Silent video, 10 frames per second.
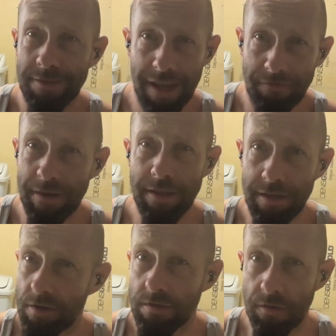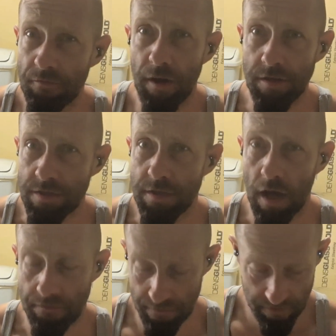definitely do some fun stuff,